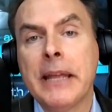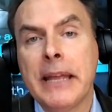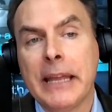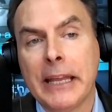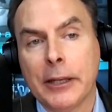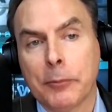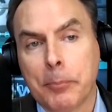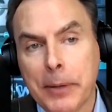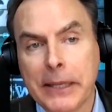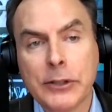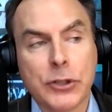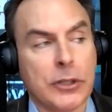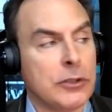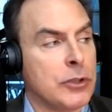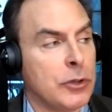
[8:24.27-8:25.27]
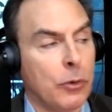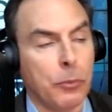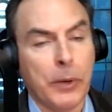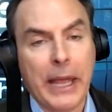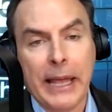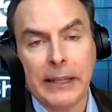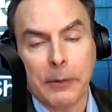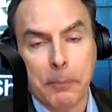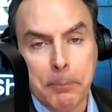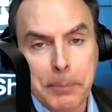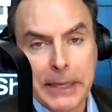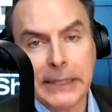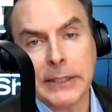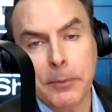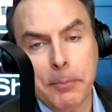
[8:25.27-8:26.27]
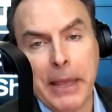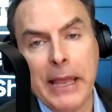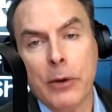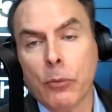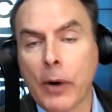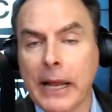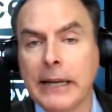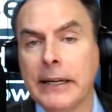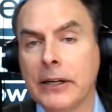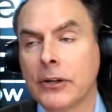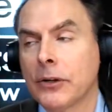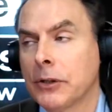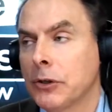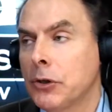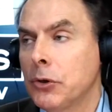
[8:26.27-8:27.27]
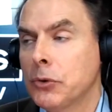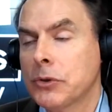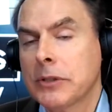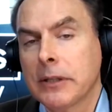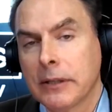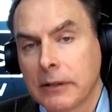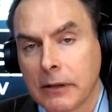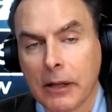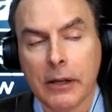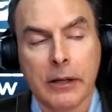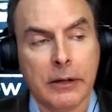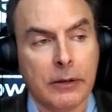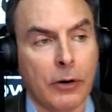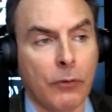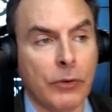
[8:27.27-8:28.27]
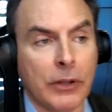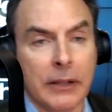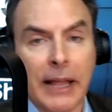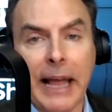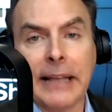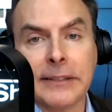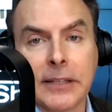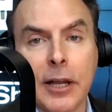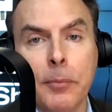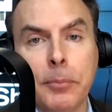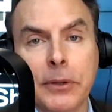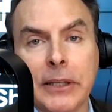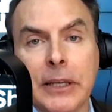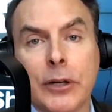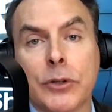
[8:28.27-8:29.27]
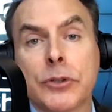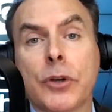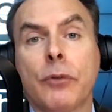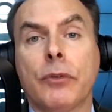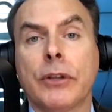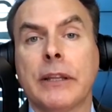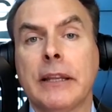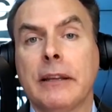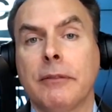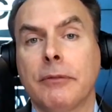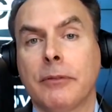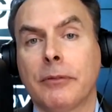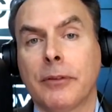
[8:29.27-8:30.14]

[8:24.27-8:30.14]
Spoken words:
in pensions. You know, we had a big debate right here in Houston over the last couple of years over the